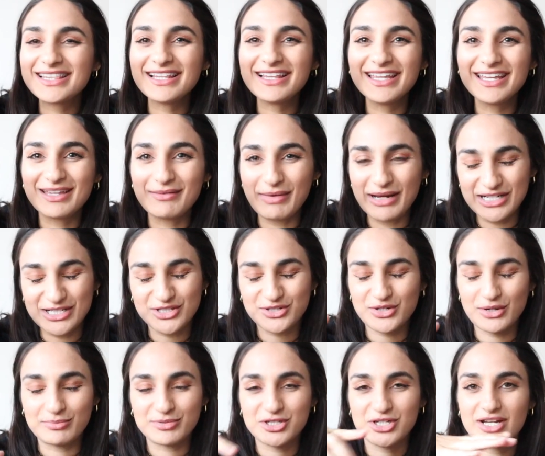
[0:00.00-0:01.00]
the link in my
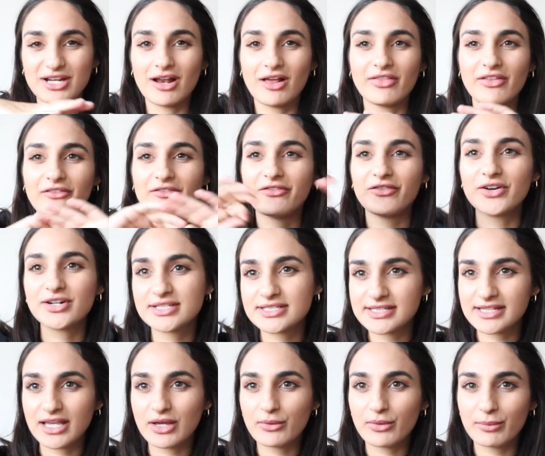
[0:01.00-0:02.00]
description. The
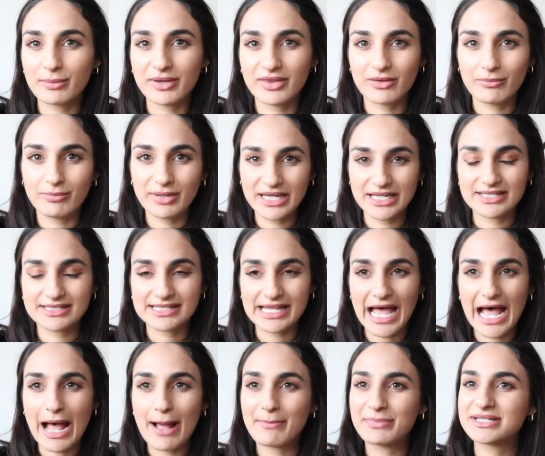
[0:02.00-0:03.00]
first link will be the Beans
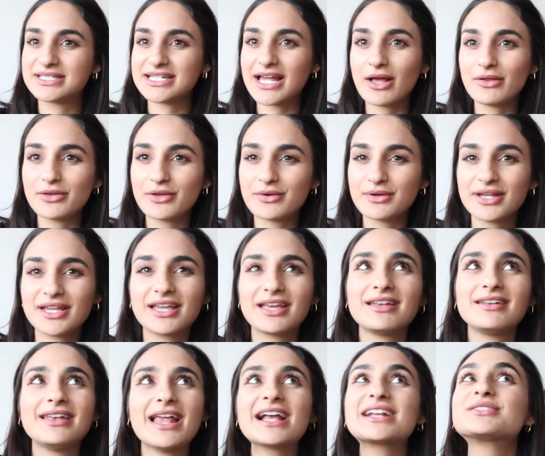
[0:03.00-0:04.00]
app. Download it.
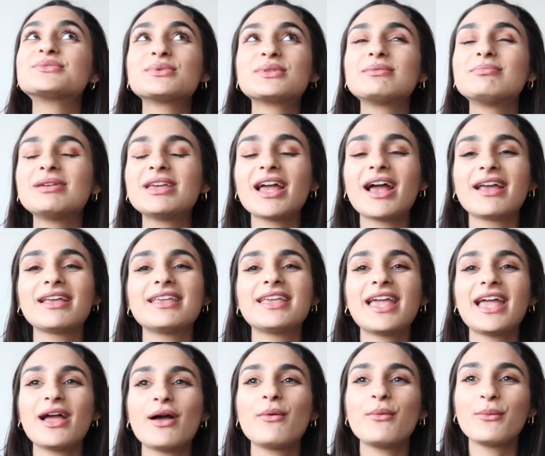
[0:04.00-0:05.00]
Connect with me. I
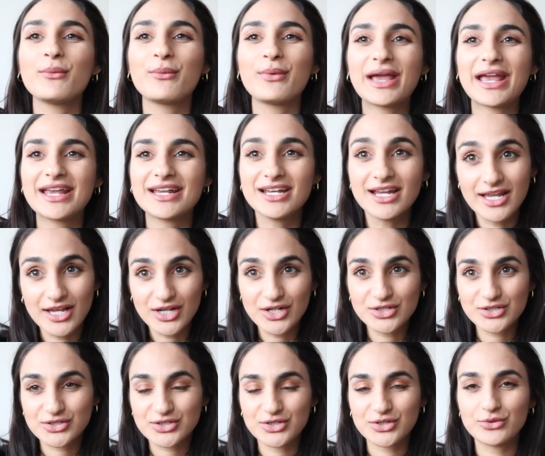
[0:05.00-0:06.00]
can't wait
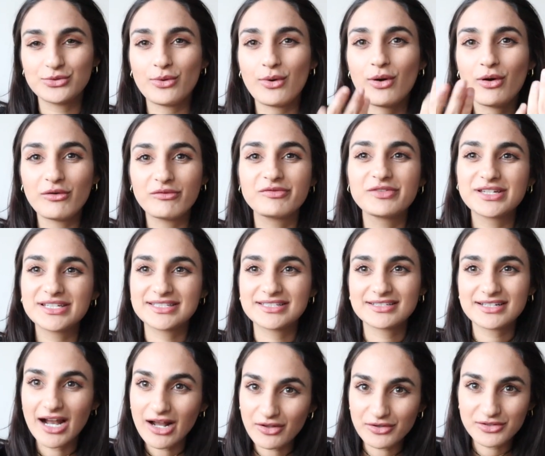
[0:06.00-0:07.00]
to hopefully
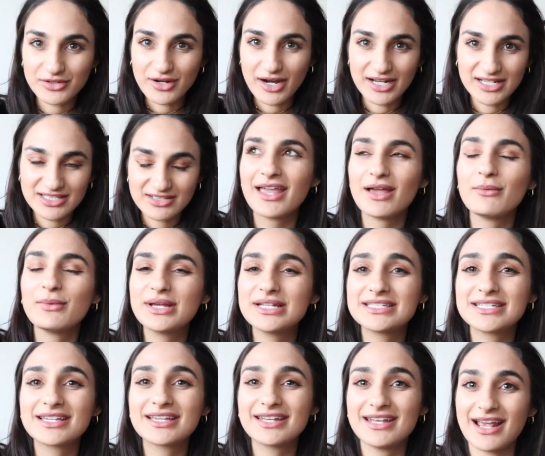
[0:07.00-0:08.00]
style you guys. Can't
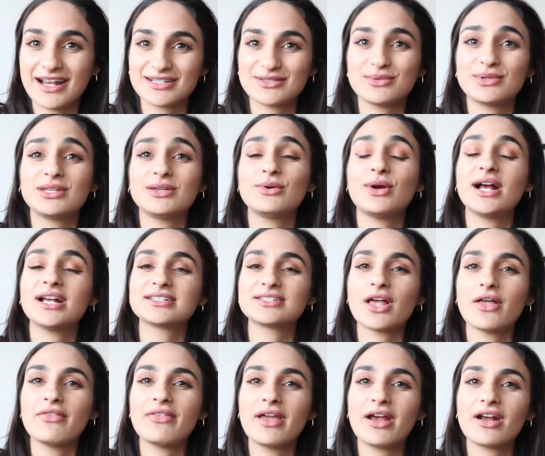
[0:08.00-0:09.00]
wait to connect with you guys
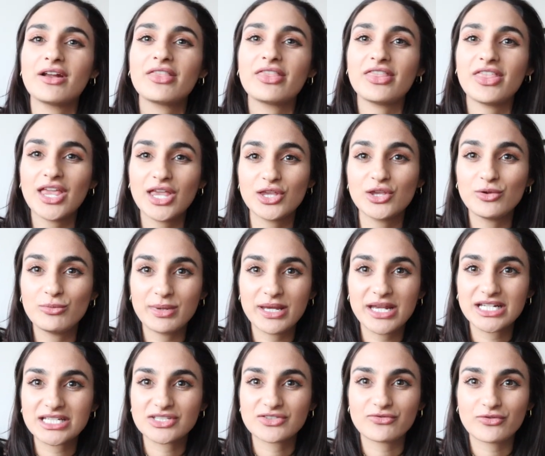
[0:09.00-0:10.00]
on there. Thank you,
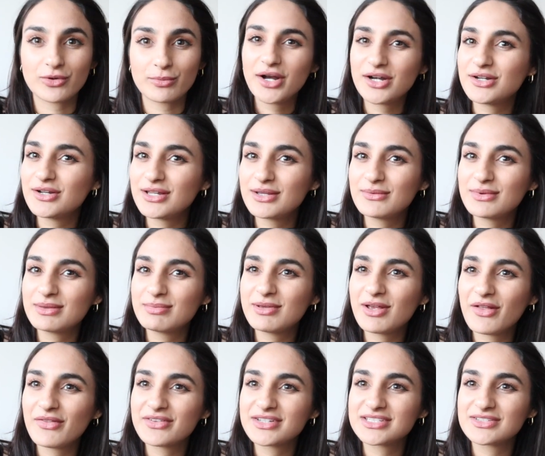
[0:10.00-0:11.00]
Beans, for partnering with
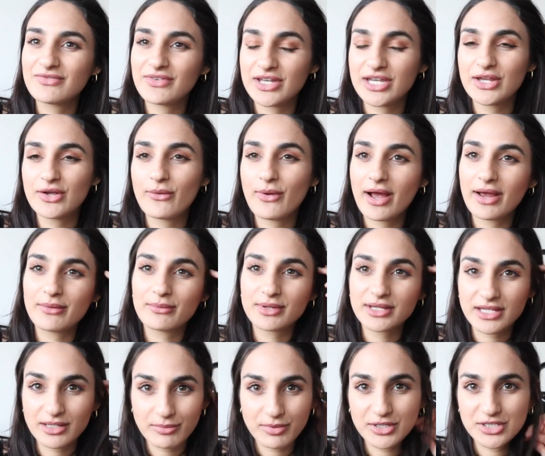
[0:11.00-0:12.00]
me on this video. I
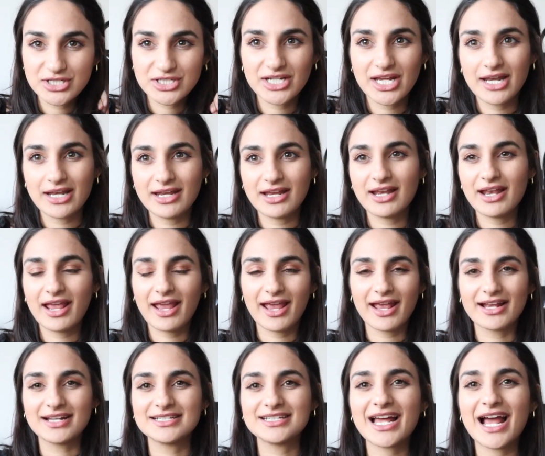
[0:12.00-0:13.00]
really appreciate it,
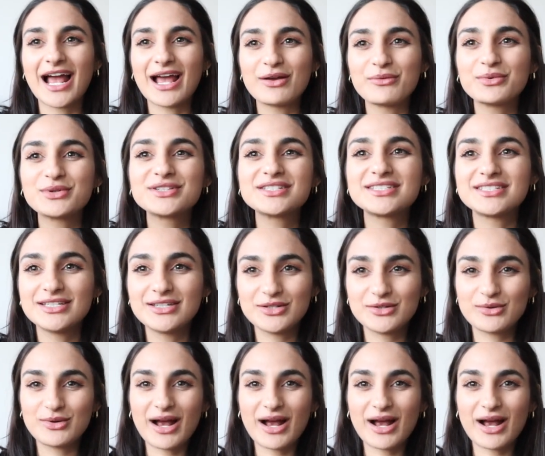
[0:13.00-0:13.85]
and I will see you